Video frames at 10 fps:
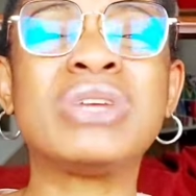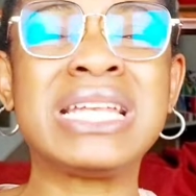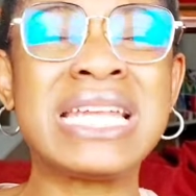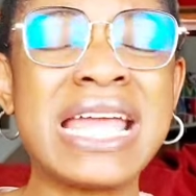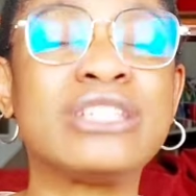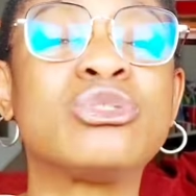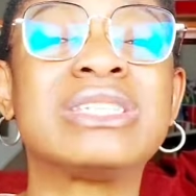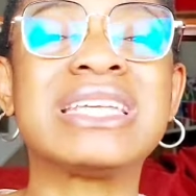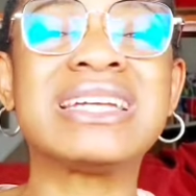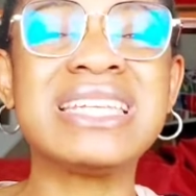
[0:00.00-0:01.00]
lead to
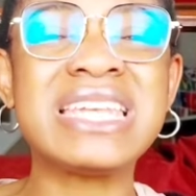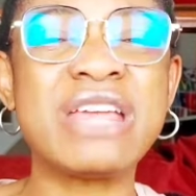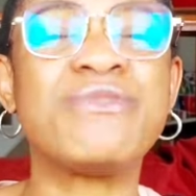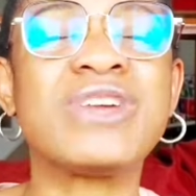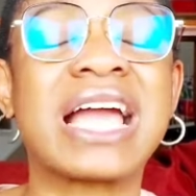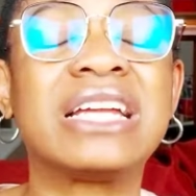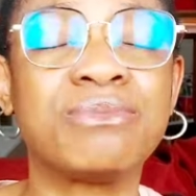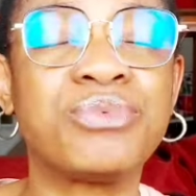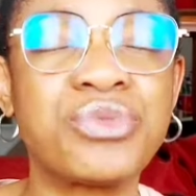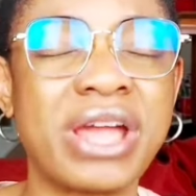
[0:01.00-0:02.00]

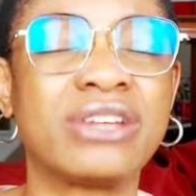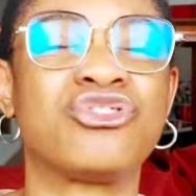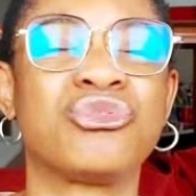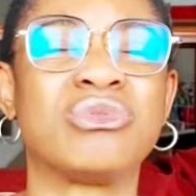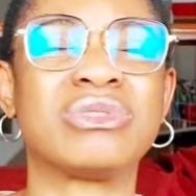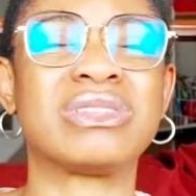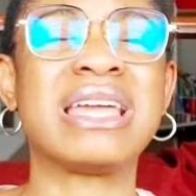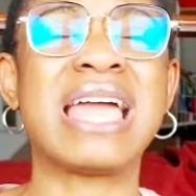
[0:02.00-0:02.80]
significant breakthroughs